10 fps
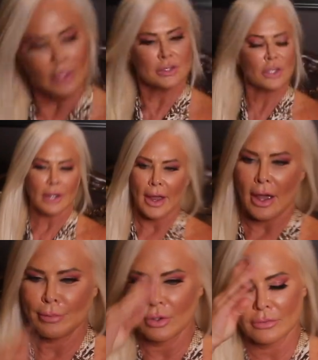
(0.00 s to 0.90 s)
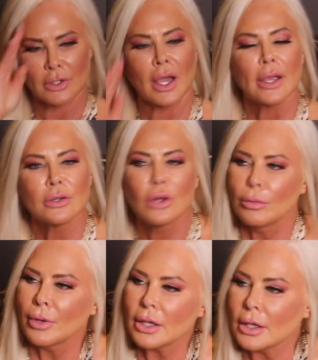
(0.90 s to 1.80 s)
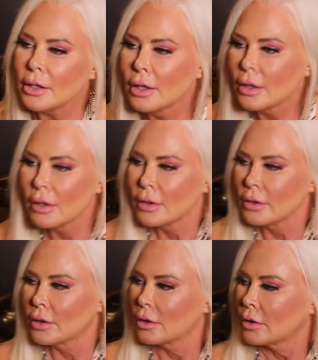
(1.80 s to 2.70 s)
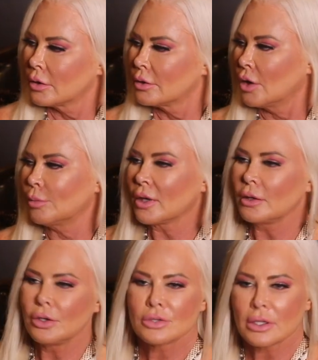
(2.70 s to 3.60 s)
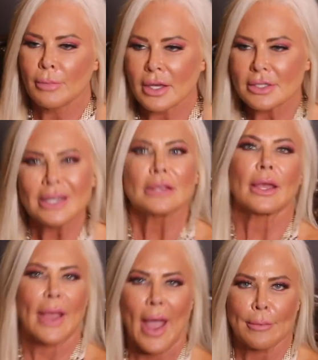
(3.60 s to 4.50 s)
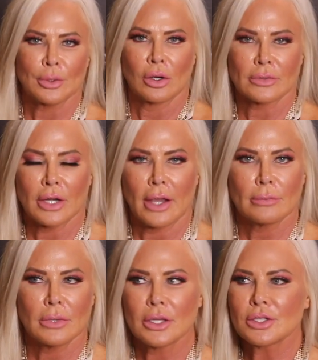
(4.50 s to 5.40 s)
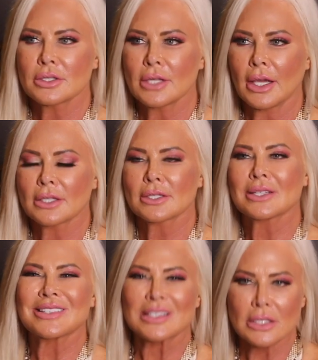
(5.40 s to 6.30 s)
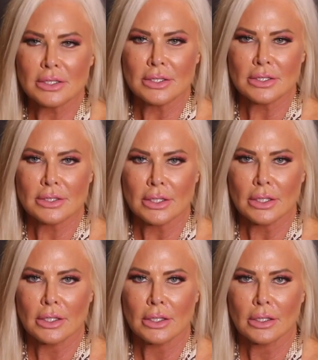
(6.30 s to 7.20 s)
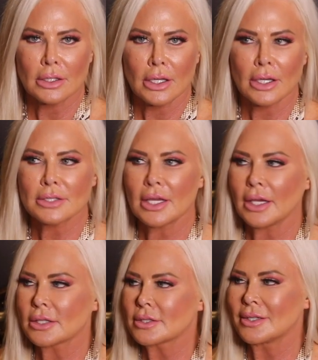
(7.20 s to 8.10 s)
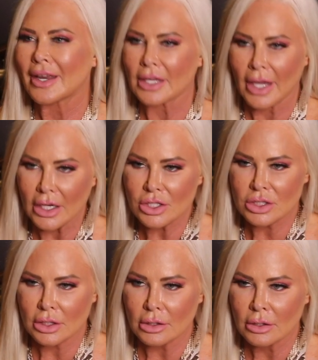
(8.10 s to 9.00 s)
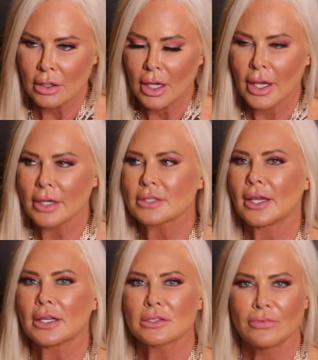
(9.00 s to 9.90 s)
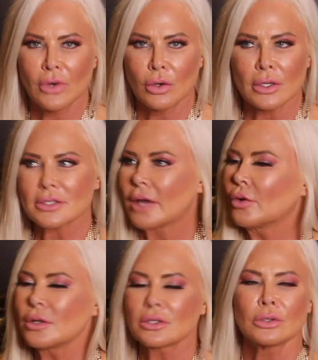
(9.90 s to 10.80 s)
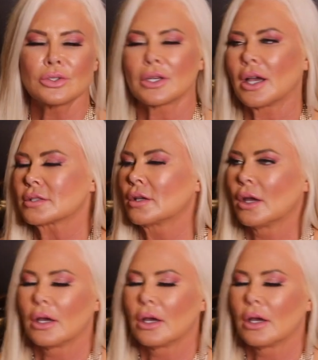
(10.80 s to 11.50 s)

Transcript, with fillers: it's gonna happen overnight. Nobody usually makes anything happen overnight. It just takes consistency, and it takes dedication, and it takes focus. I've always told you guys,